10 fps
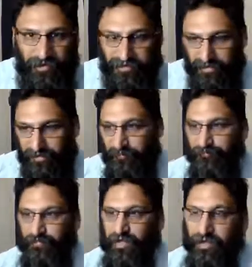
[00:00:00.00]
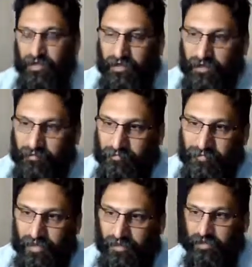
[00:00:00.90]
sick.
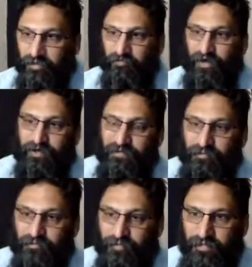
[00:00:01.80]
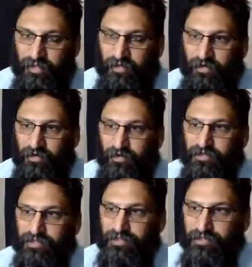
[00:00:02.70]
Random
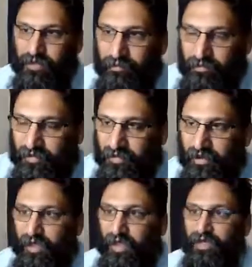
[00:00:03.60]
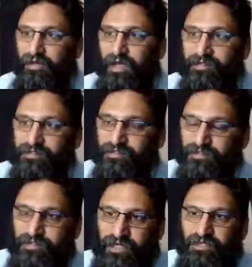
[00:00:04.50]
occurrences do happen. And as a
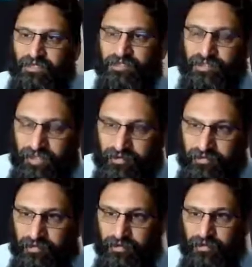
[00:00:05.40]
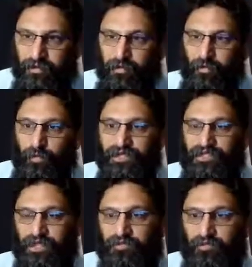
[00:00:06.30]
society in general, we
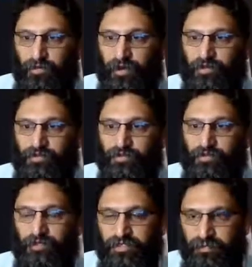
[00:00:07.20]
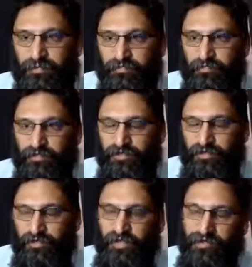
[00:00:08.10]
tend to worry so much about the
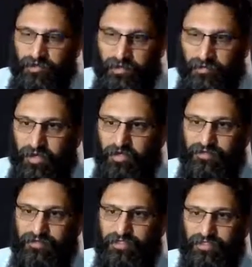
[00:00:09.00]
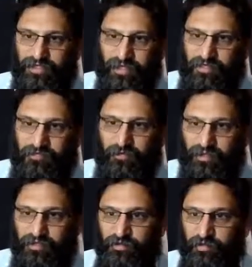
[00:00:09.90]
future. And part of this starts from our
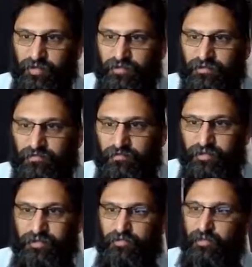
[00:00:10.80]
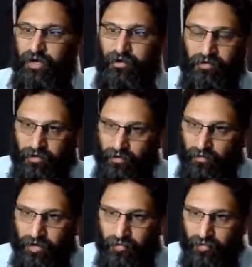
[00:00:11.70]
schooling, where
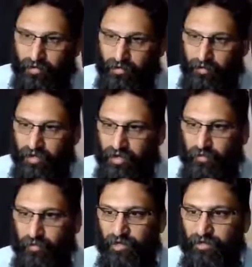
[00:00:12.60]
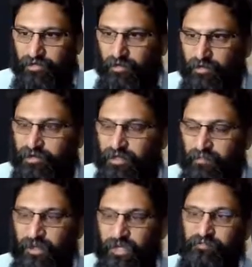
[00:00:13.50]
we are told that
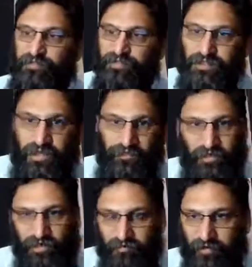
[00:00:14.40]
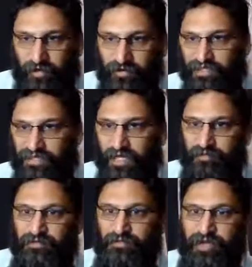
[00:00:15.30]
we have to start working for our
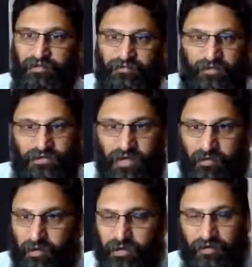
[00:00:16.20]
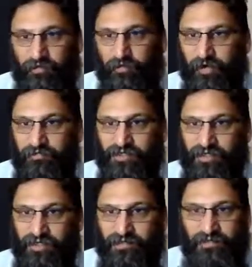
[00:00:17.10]
exams, we have to start working for our
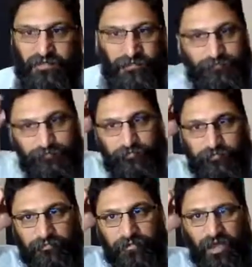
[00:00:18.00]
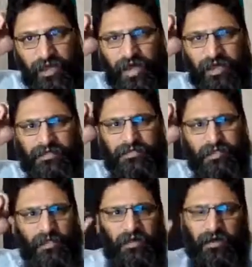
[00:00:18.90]
results. And
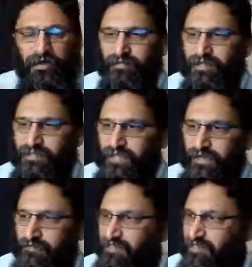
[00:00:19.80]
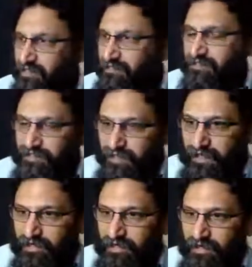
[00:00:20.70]
this then results
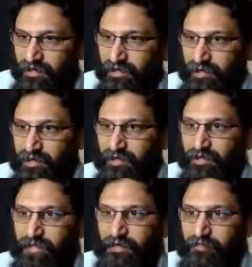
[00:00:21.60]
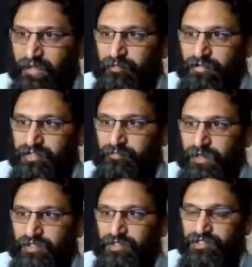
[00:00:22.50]
in people
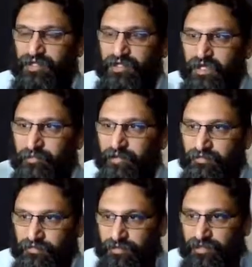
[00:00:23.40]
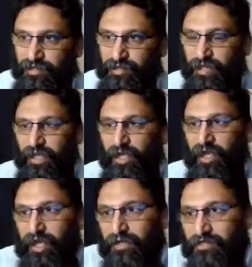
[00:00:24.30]
just thinking about the future
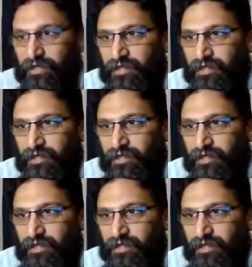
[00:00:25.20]
and